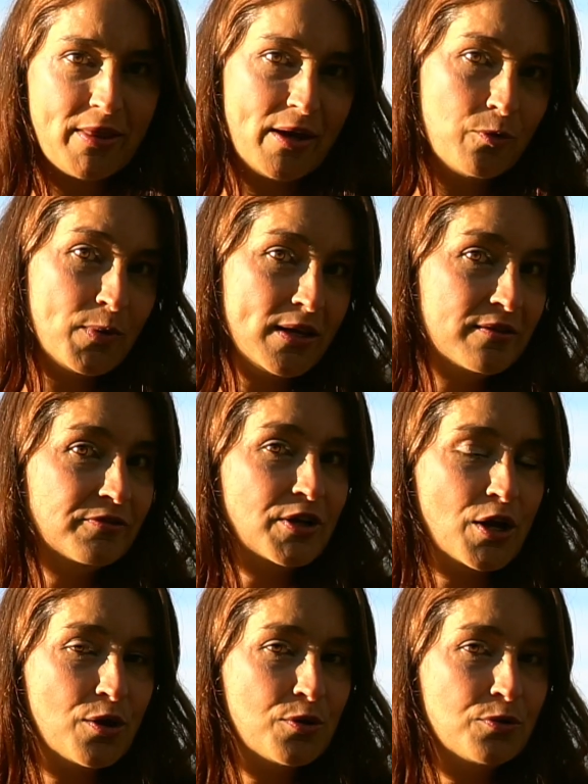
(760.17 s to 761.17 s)
that we've
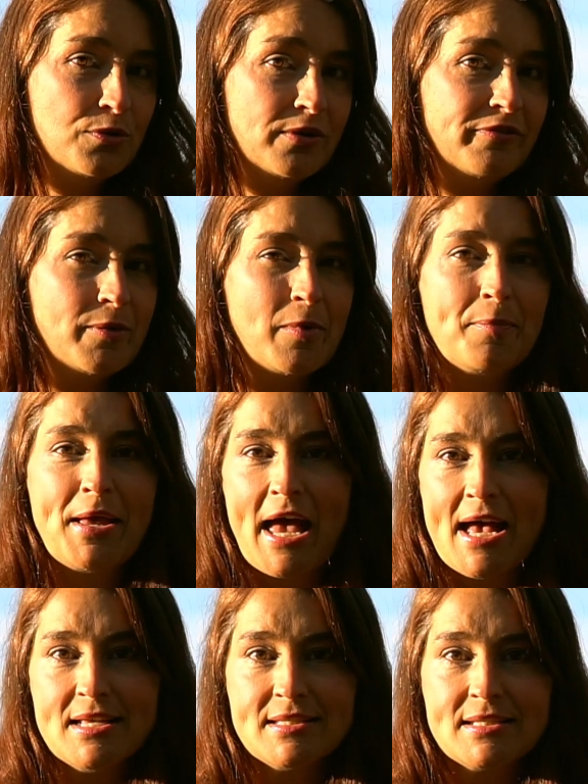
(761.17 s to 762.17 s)
known from a
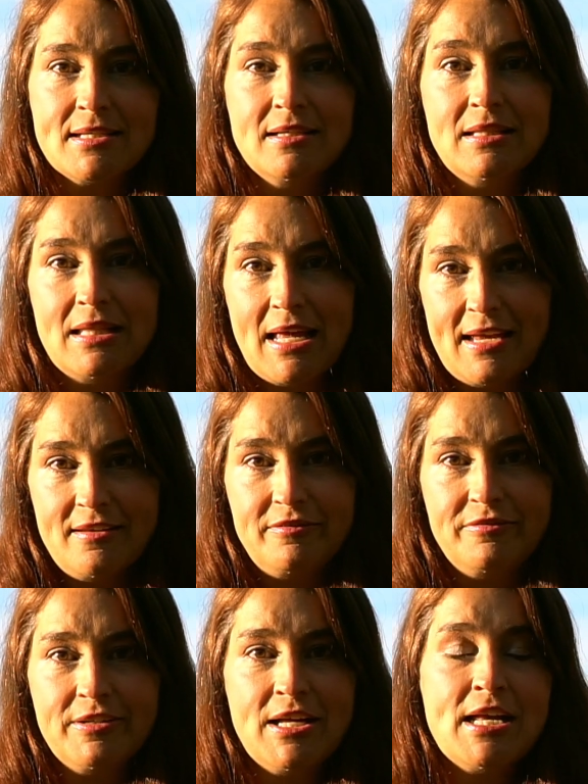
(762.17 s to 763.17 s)
past life.